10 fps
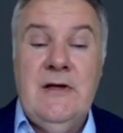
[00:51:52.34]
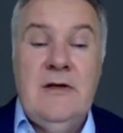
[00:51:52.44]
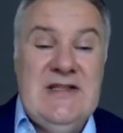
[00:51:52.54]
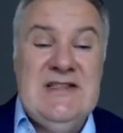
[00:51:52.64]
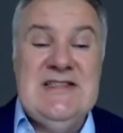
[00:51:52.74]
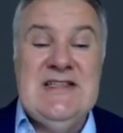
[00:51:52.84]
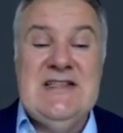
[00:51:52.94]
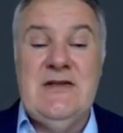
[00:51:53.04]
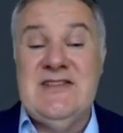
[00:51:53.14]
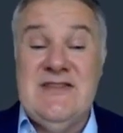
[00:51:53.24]

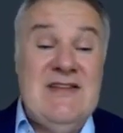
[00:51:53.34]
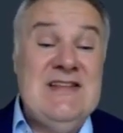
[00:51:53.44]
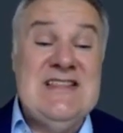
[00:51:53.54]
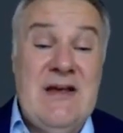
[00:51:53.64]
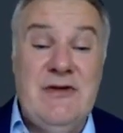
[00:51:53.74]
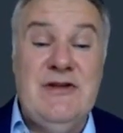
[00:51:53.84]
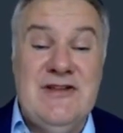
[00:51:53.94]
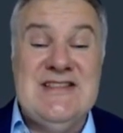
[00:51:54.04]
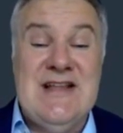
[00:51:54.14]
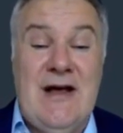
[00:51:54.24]
26 years, 27
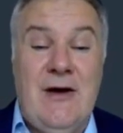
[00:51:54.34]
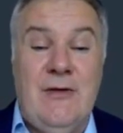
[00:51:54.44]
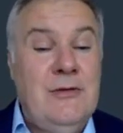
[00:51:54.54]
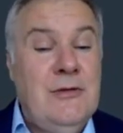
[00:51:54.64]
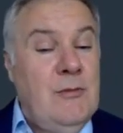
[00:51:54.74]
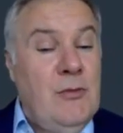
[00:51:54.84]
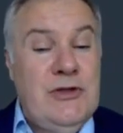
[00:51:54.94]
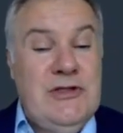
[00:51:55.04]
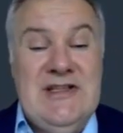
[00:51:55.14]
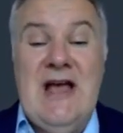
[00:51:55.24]
years now,
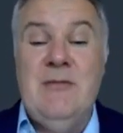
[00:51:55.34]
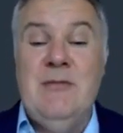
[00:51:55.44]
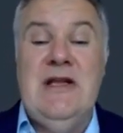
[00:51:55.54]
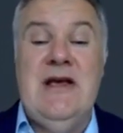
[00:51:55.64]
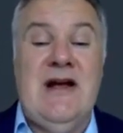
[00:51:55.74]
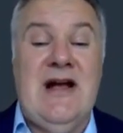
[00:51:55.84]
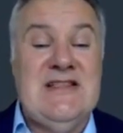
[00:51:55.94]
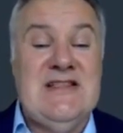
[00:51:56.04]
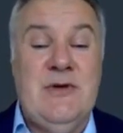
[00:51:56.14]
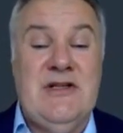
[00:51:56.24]
more than 9 million
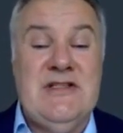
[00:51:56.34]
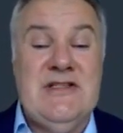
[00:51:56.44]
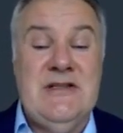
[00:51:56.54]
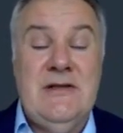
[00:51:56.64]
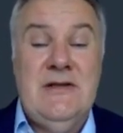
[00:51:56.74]
customers.